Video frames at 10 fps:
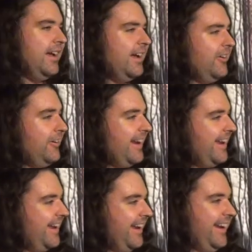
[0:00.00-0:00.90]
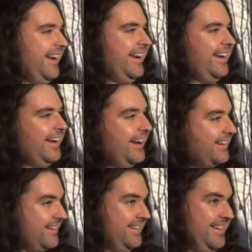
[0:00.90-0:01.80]
Oh, hey! I
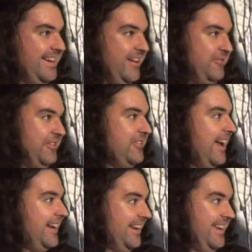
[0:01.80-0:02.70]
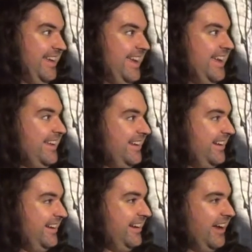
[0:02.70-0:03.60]
didn't know you had a kid.
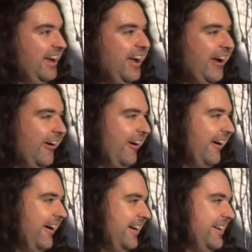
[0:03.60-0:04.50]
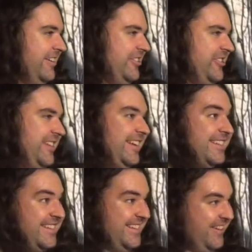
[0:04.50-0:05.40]
Aw, she's
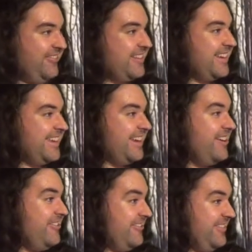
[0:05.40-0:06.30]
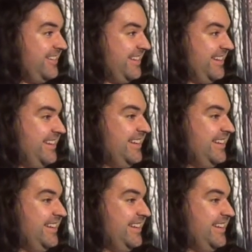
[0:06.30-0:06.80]
so cute!